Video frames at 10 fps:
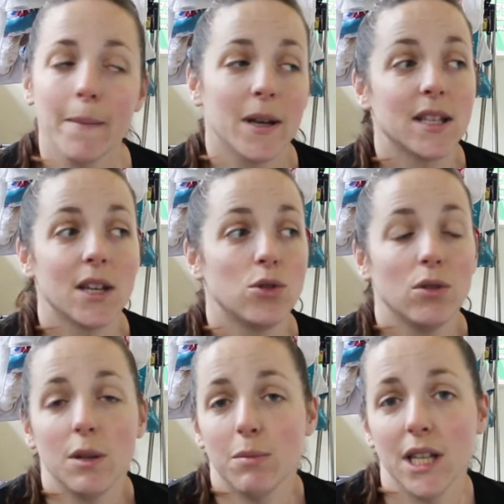because I
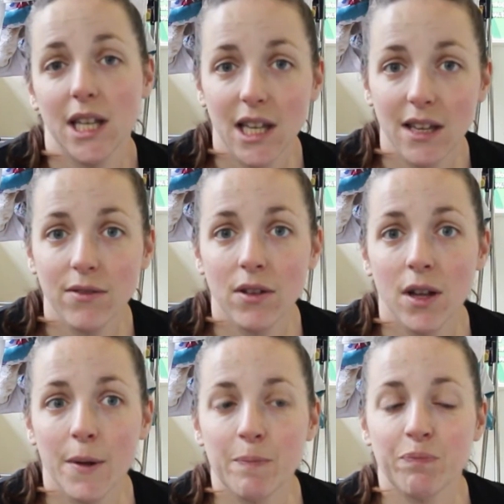truly believe
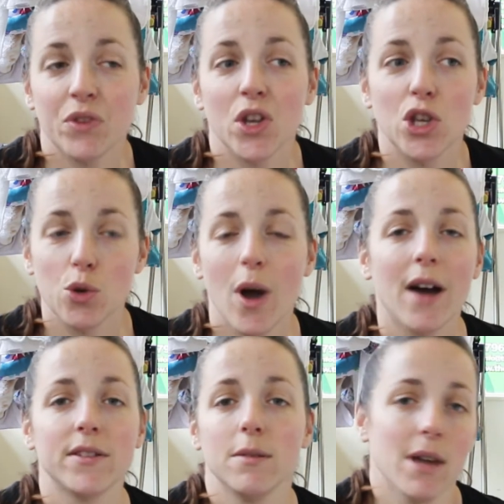you
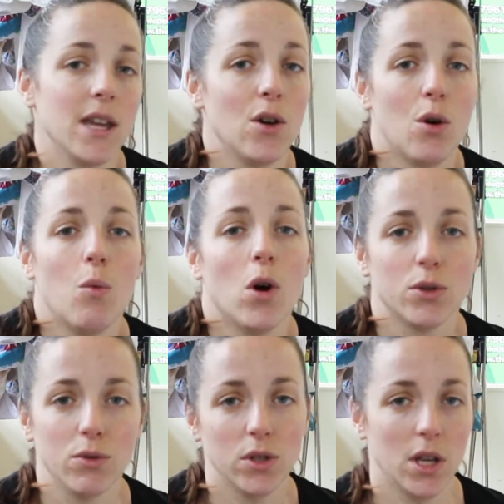have to make your
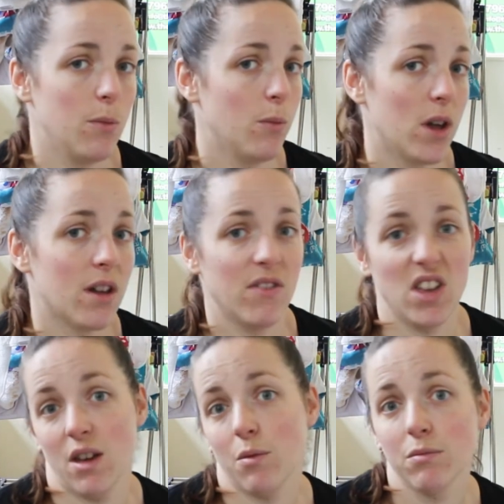wash routine work for
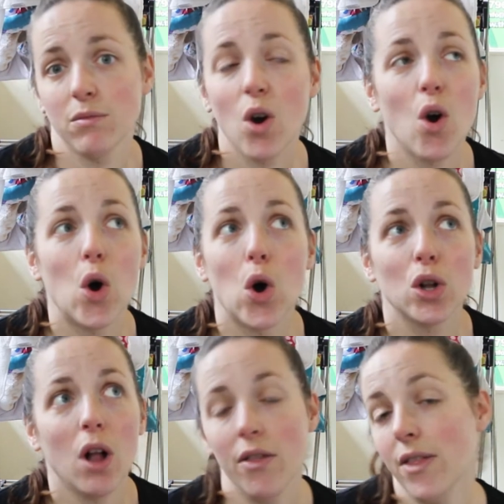you, or
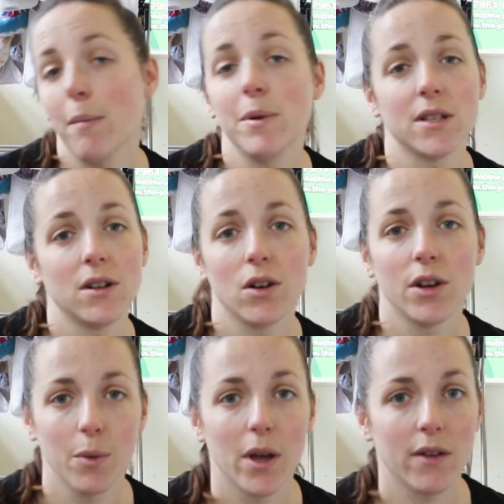cloth nappies are not going
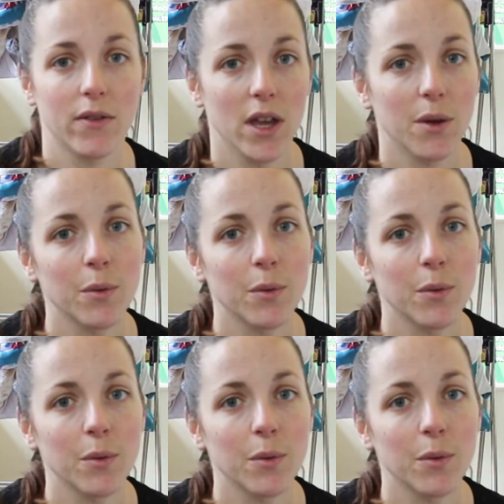to work for you.